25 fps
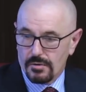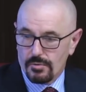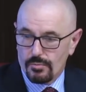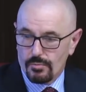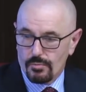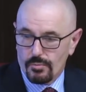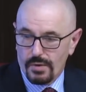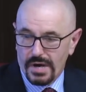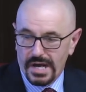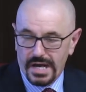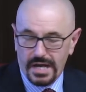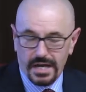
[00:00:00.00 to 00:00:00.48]

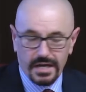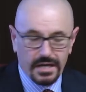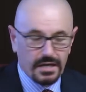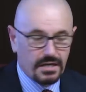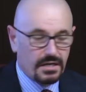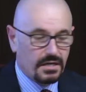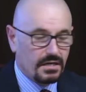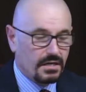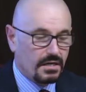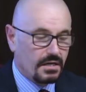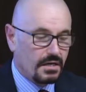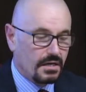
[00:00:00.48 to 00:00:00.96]
Where
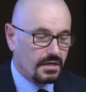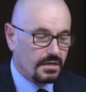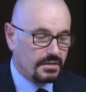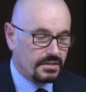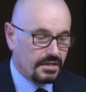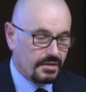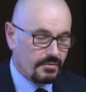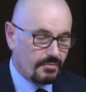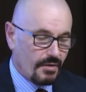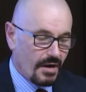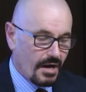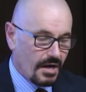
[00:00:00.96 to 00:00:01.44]

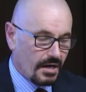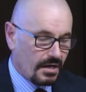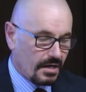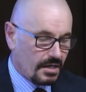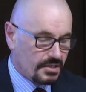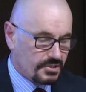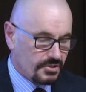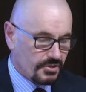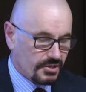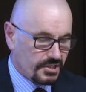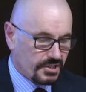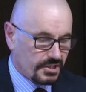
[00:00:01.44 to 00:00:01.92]
there are,
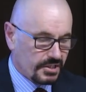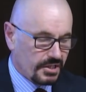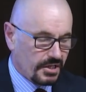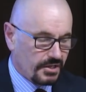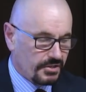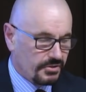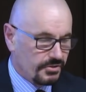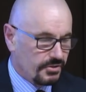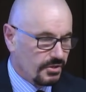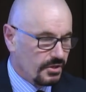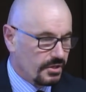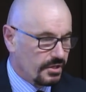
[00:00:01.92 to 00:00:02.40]
as I
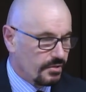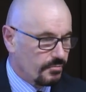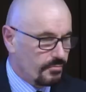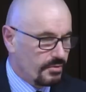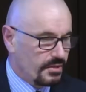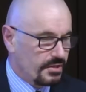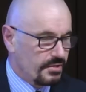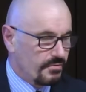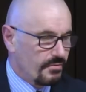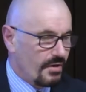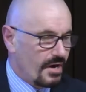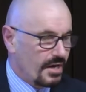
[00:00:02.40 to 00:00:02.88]
indicated earlier,
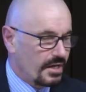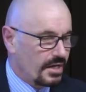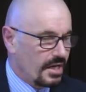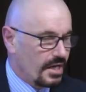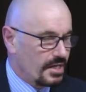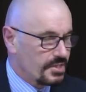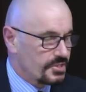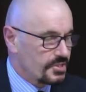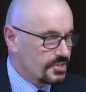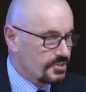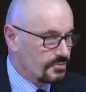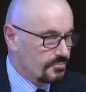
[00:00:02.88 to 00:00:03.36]
where there are
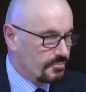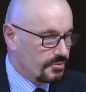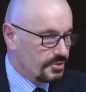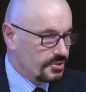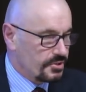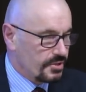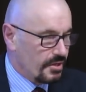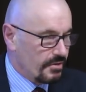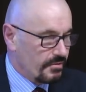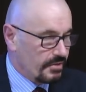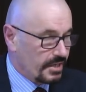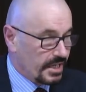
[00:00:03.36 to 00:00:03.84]
cases
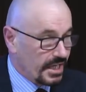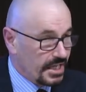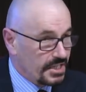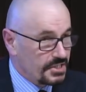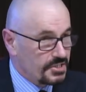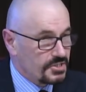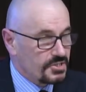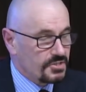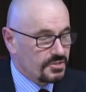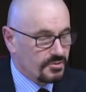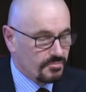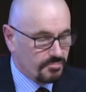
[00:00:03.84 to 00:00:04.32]
which are
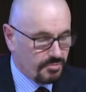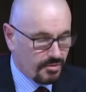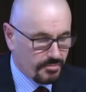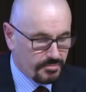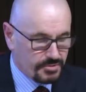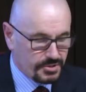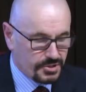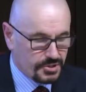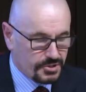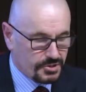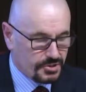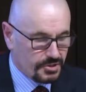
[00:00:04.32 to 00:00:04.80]
against the
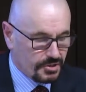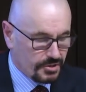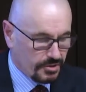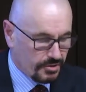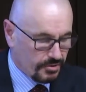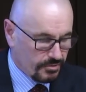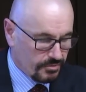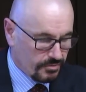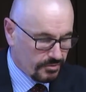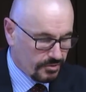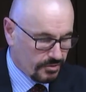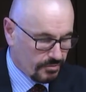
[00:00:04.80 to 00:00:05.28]
proposition that
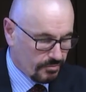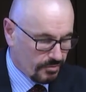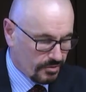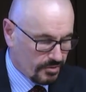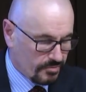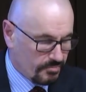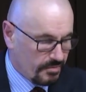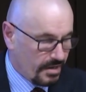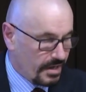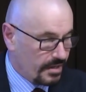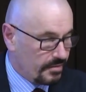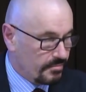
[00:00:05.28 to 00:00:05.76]
you want to
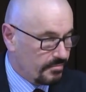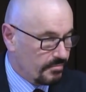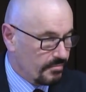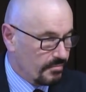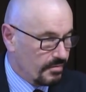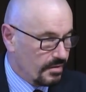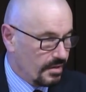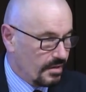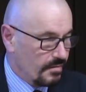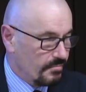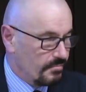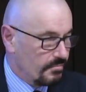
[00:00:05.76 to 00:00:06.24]
make,
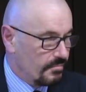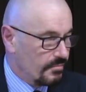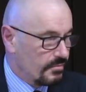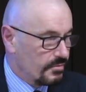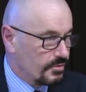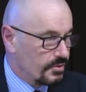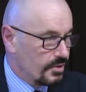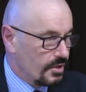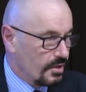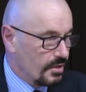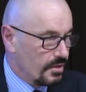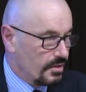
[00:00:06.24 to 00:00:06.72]

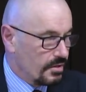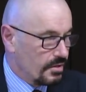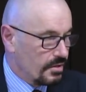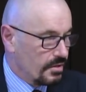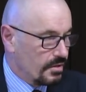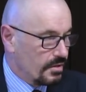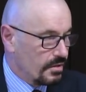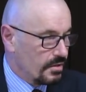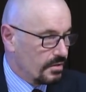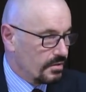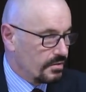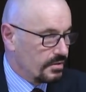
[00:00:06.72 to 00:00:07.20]

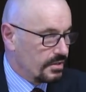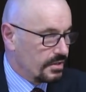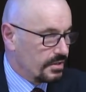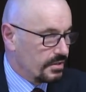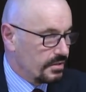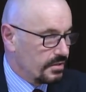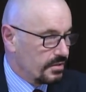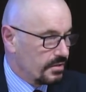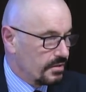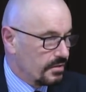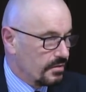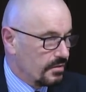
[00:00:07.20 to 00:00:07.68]

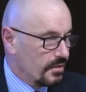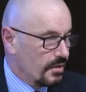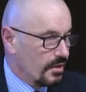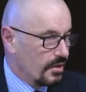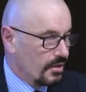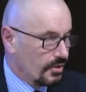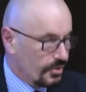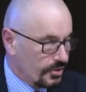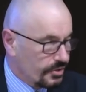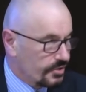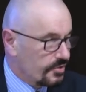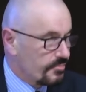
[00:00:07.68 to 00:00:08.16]
then
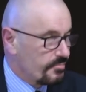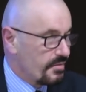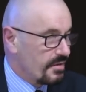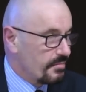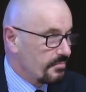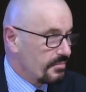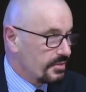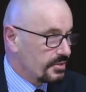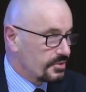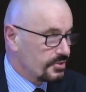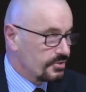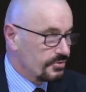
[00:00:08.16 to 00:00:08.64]
alert the
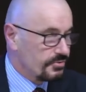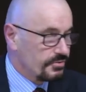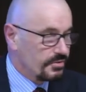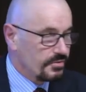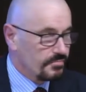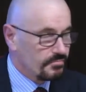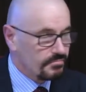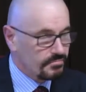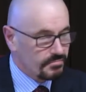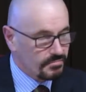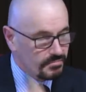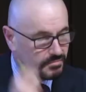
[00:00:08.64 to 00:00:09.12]
member to
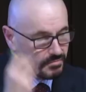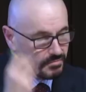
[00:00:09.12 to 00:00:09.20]
them,